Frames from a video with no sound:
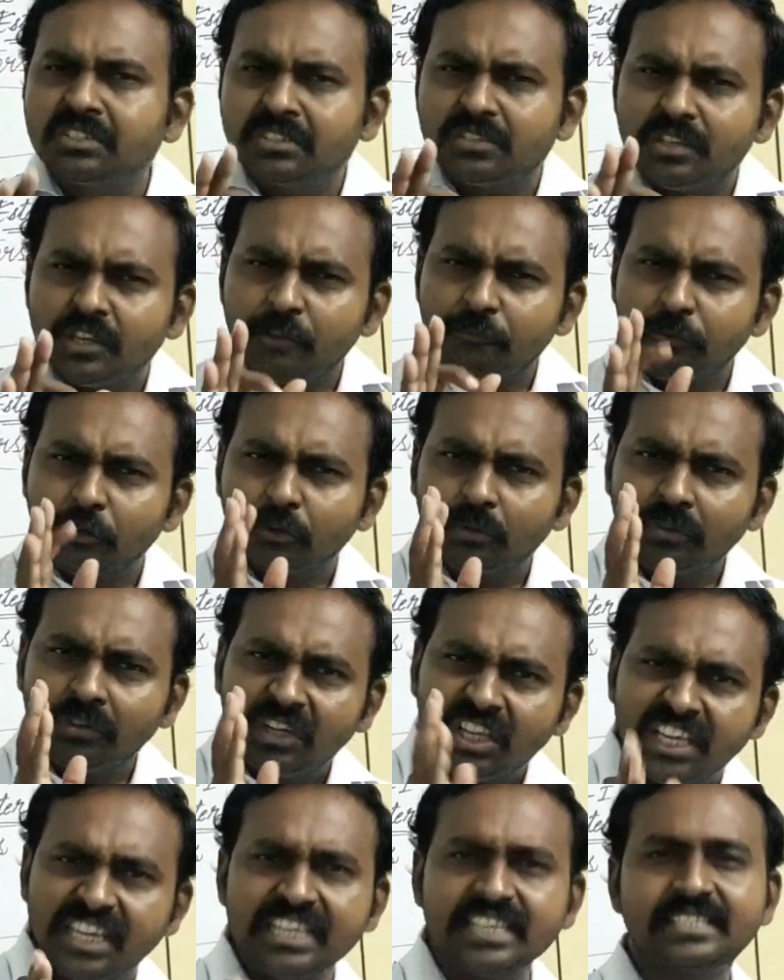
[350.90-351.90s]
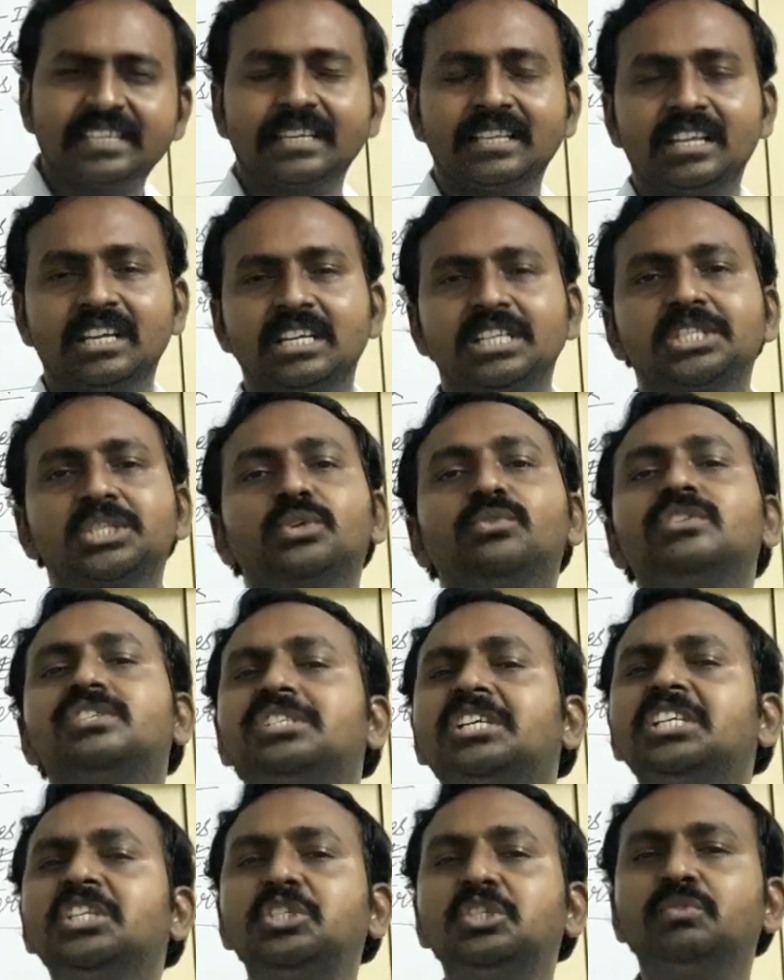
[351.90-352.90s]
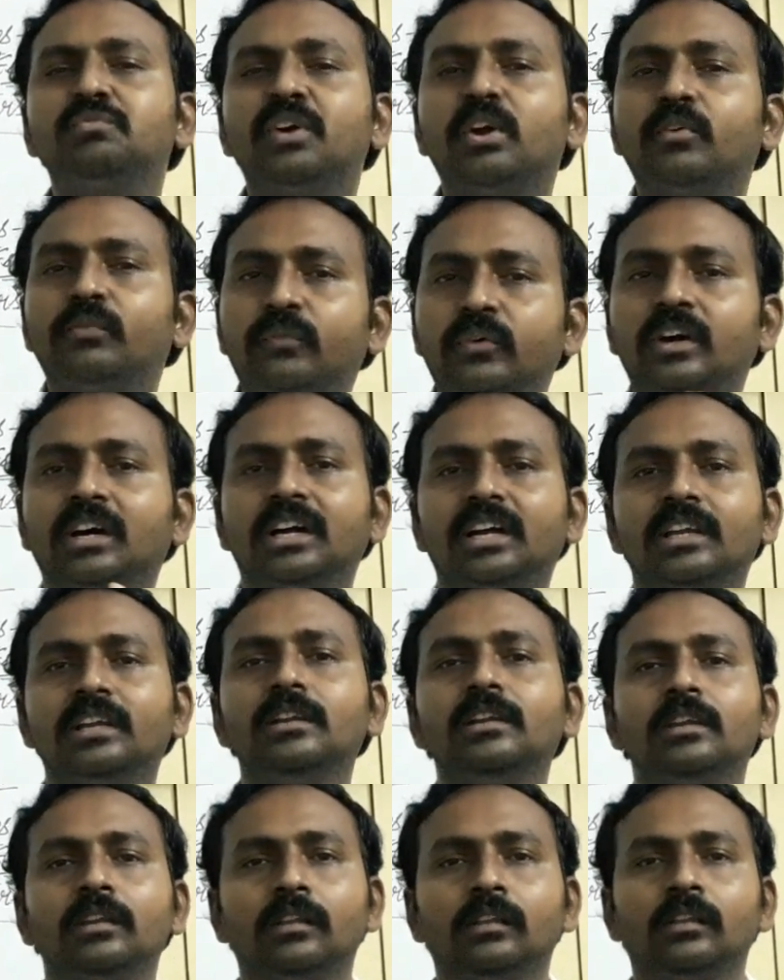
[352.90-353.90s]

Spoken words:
If you tease others so just for fun,